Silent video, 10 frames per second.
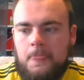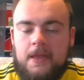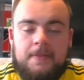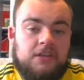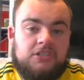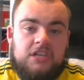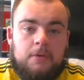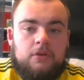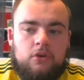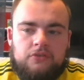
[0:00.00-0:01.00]
And that's just
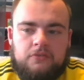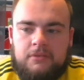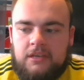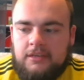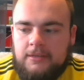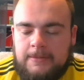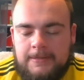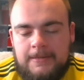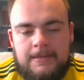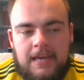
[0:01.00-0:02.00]
how it goes for me.
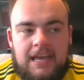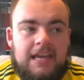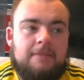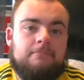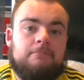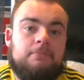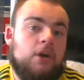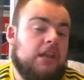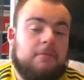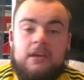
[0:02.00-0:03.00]
But
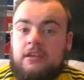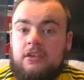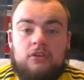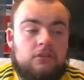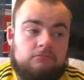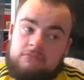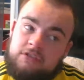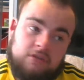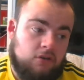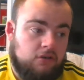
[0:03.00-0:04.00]
anyway, you know,
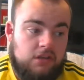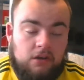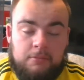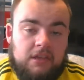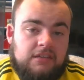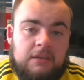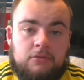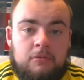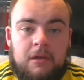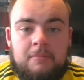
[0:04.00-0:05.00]
I mean, let's
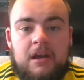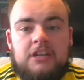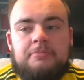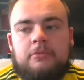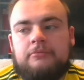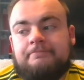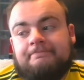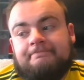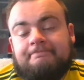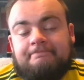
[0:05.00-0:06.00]
keep talking about the match. But,
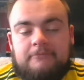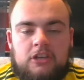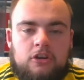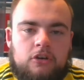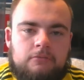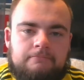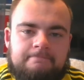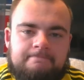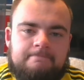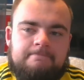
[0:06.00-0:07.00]
you know,
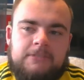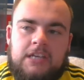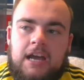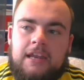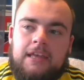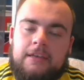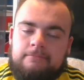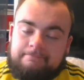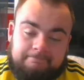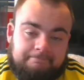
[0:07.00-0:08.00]
Sané,
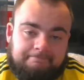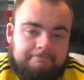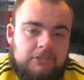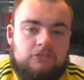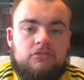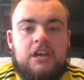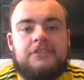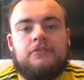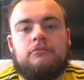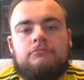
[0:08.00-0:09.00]

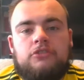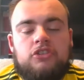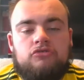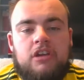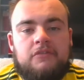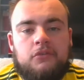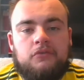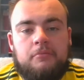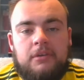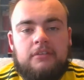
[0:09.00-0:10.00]
disgraceful. Disgraceful
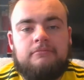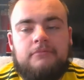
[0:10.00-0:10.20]
for me.